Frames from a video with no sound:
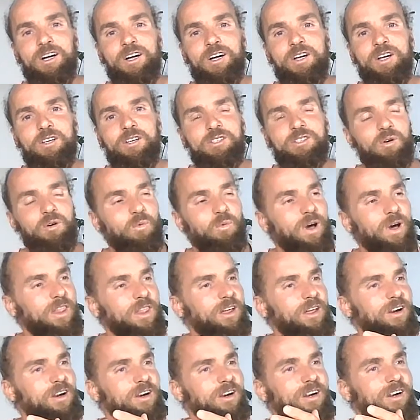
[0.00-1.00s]
So
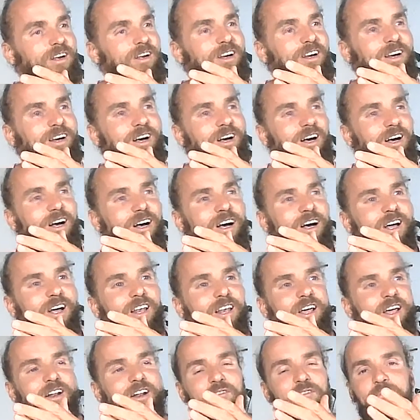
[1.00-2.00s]
whether a
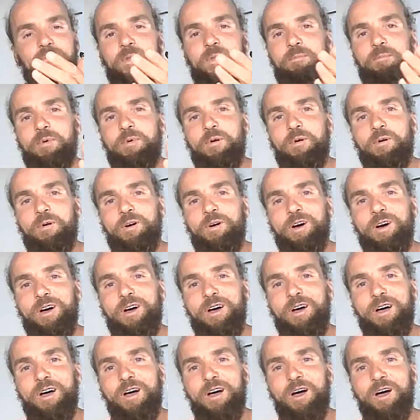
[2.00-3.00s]
lot of people
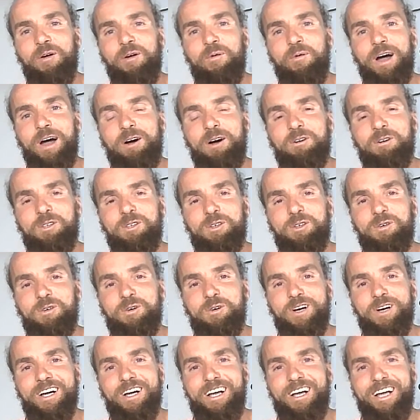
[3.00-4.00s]
around you,
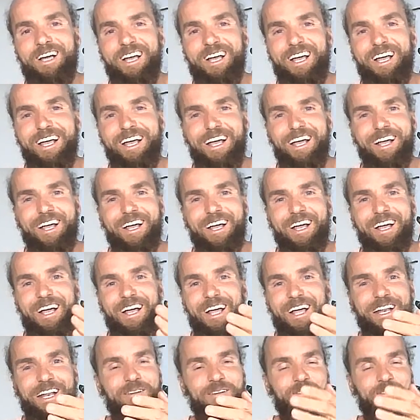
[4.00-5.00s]
and
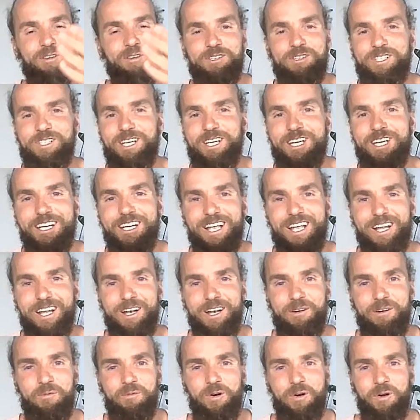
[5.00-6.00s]
if you see
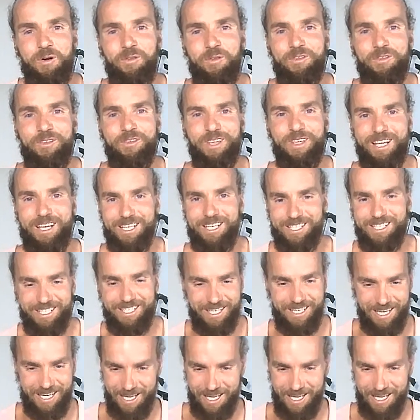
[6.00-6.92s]
the world is